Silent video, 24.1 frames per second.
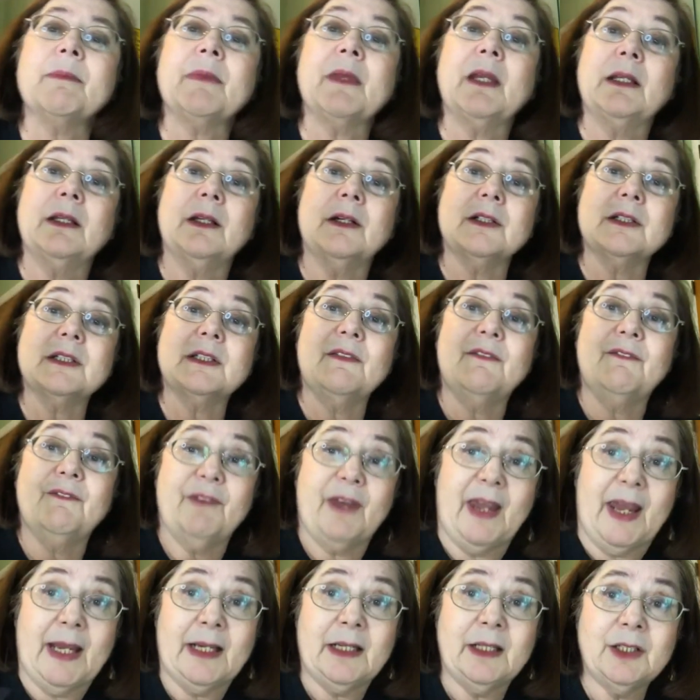There's a
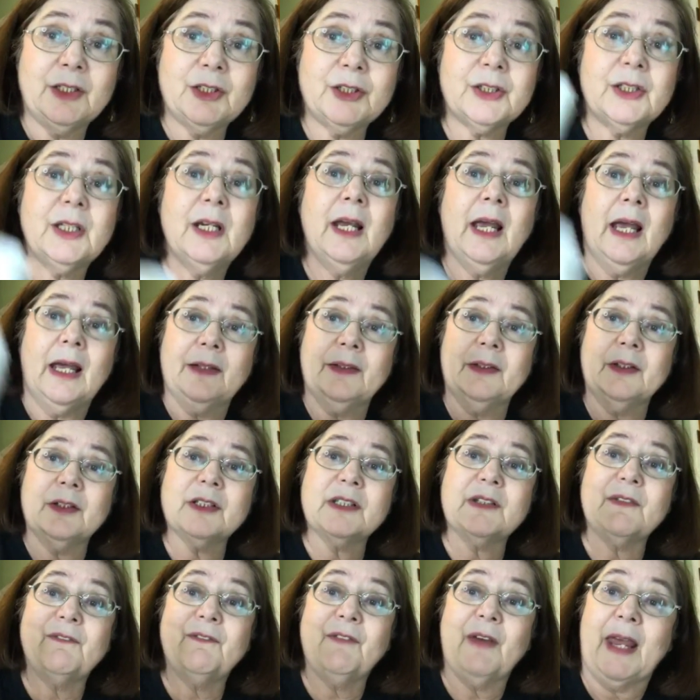Vanish and there's
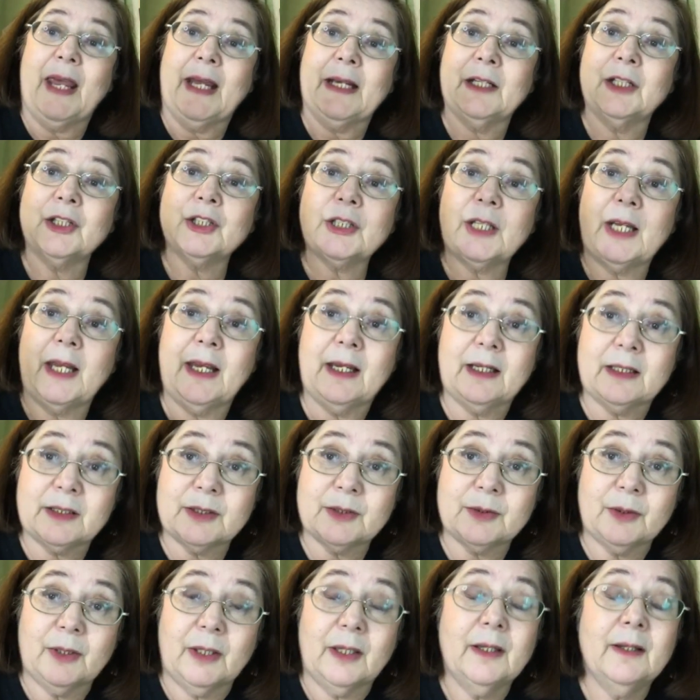a Vanish
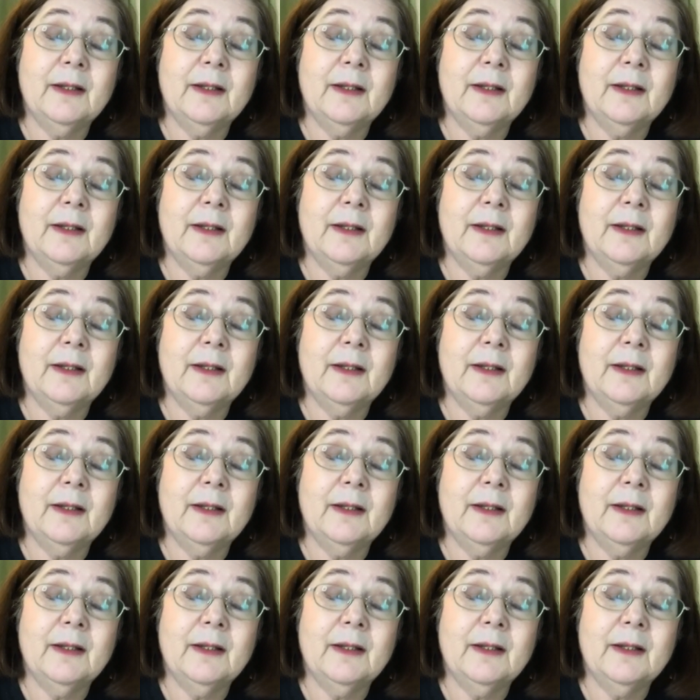Extra.